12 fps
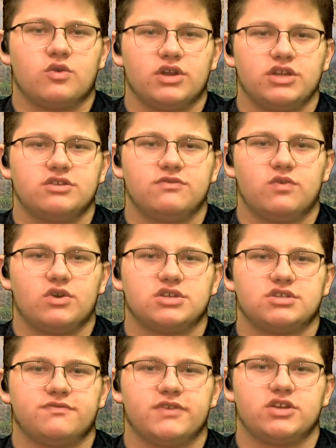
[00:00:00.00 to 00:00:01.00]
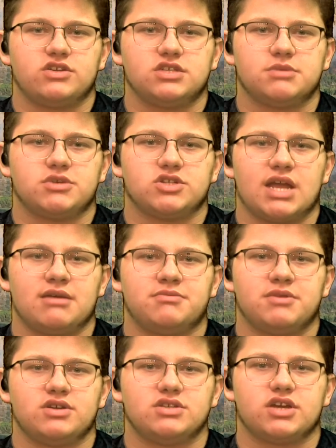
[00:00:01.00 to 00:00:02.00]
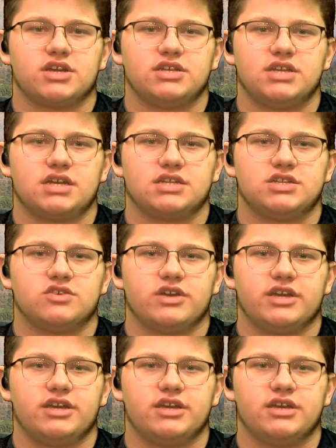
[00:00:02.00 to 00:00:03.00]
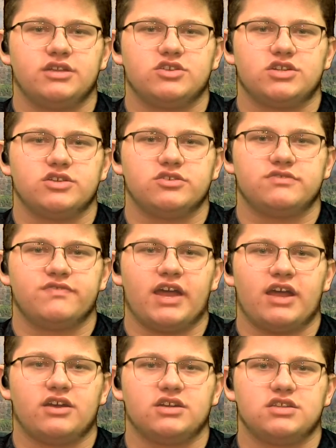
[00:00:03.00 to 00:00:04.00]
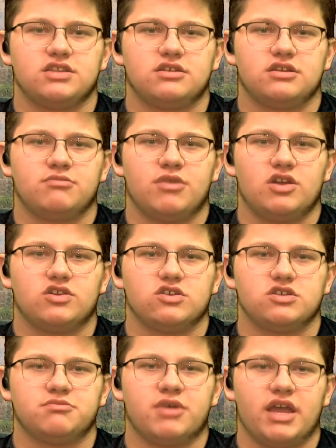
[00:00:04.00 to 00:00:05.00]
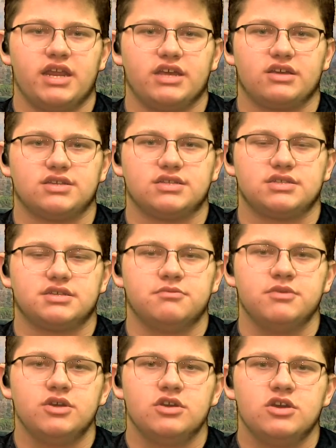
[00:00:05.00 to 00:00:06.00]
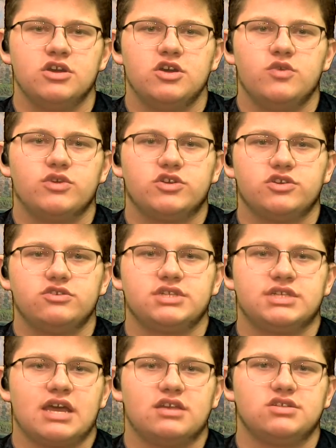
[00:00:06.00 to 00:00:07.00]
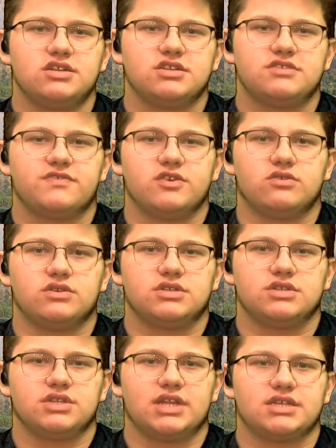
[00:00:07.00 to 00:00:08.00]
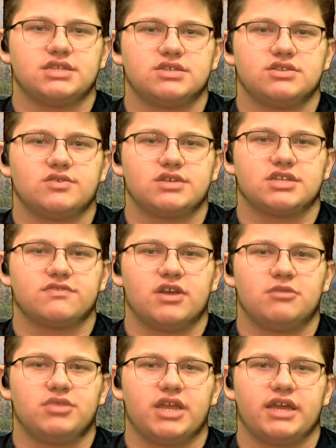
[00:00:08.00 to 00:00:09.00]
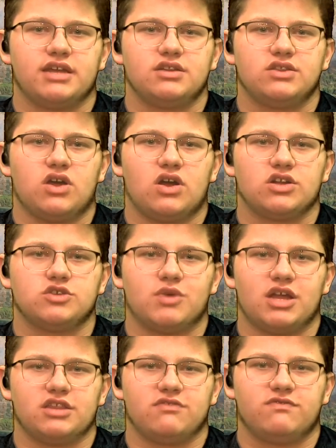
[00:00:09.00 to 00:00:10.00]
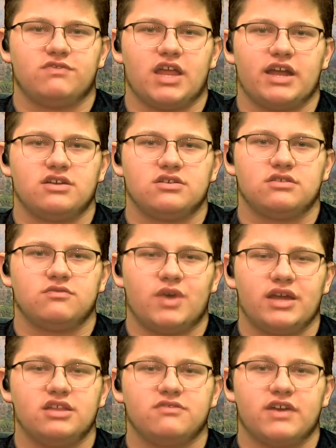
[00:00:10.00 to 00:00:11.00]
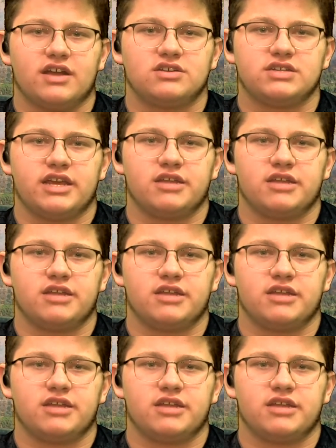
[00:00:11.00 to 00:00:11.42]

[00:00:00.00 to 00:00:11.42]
to forest officials, the prescribed burns are conducted to reintroduce fire into the ponderosa pine ecosystem, which reduces hazardous fuels, lessens the risk of unplanned large wildfires, and